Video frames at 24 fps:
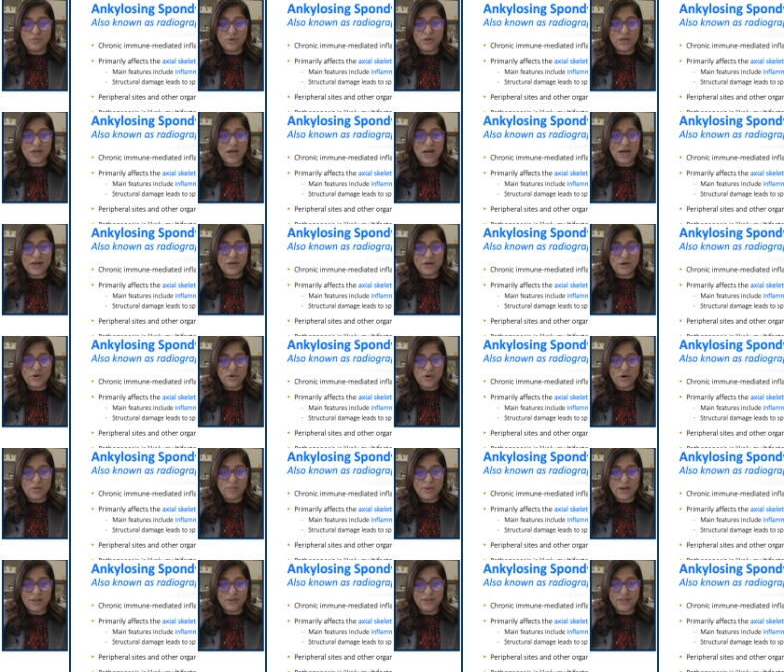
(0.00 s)
would not know
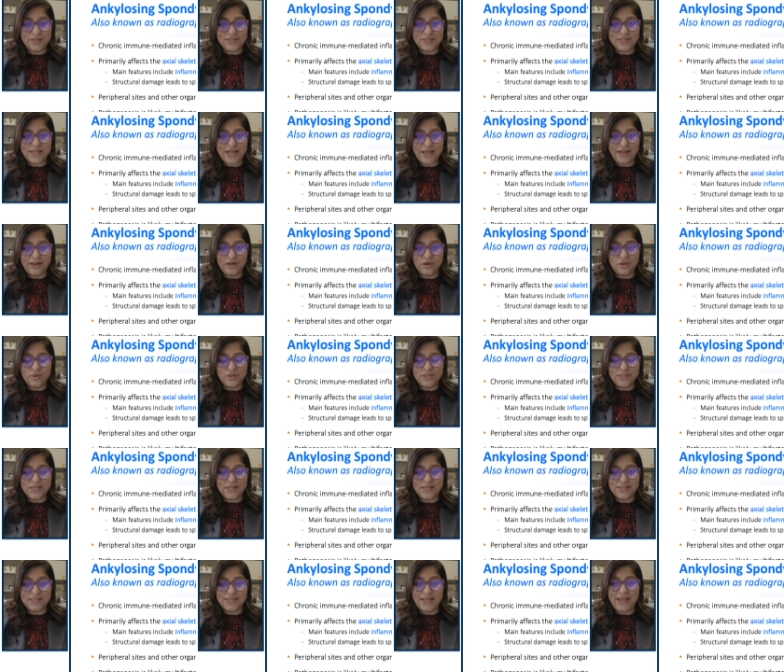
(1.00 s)
about this
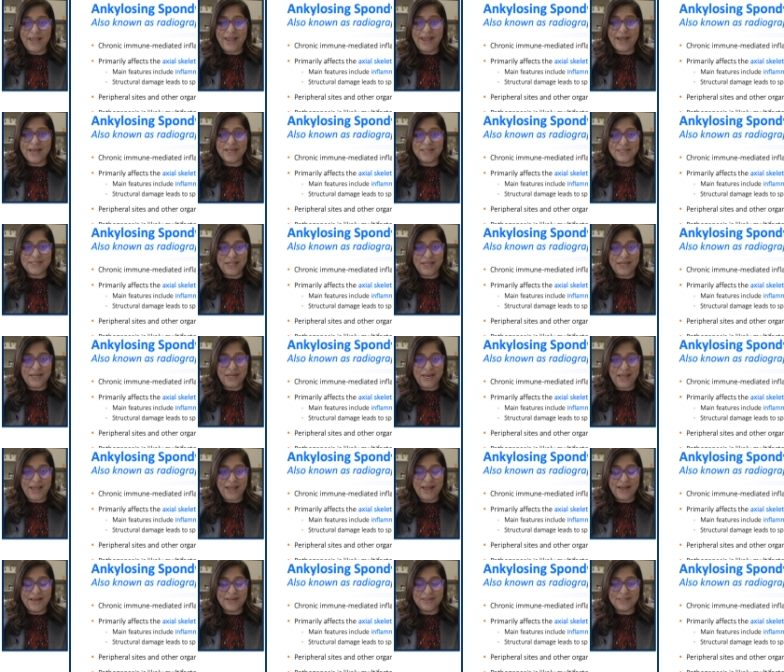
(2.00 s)
diagnosis as late
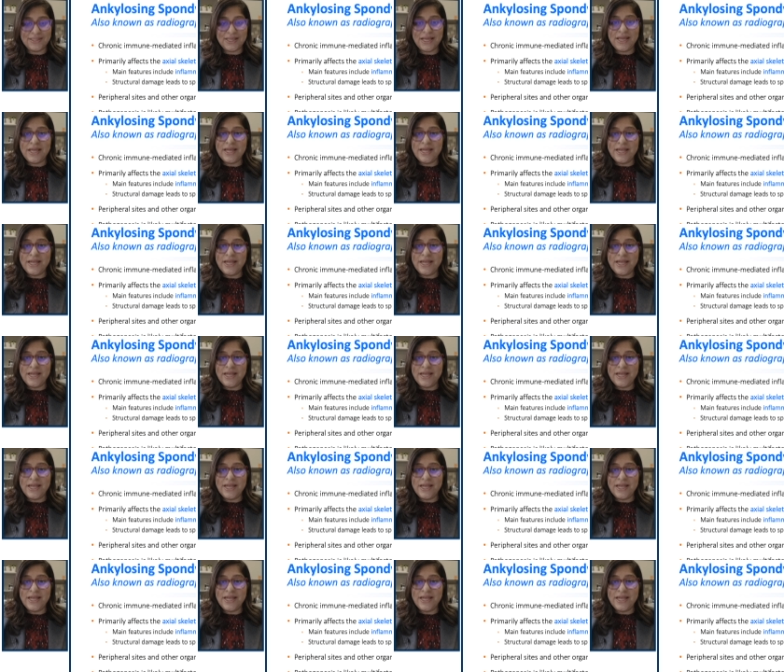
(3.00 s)
as